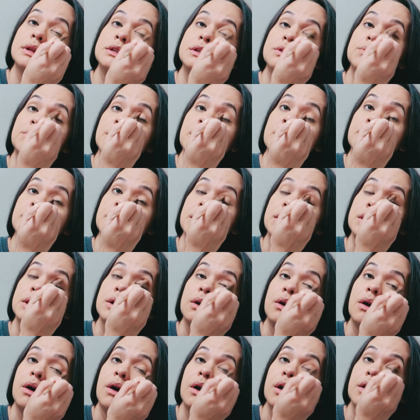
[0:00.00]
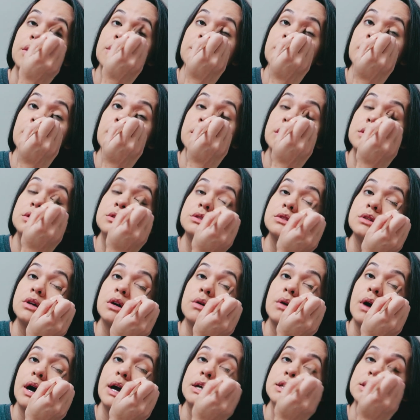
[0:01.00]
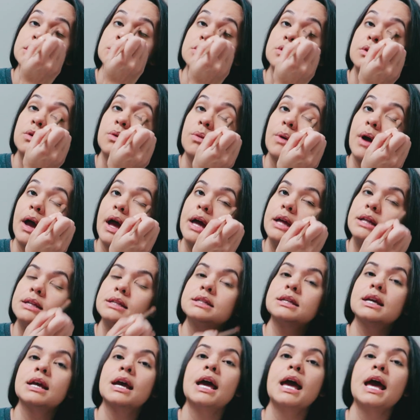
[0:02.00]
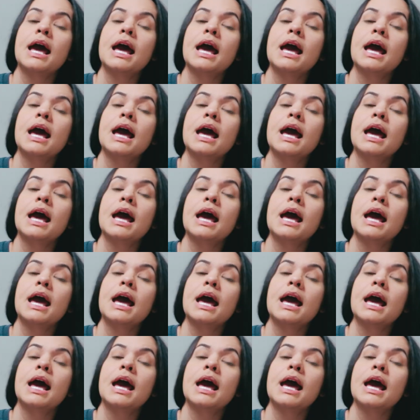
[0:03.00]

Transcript: did want to meet the author, so I still went.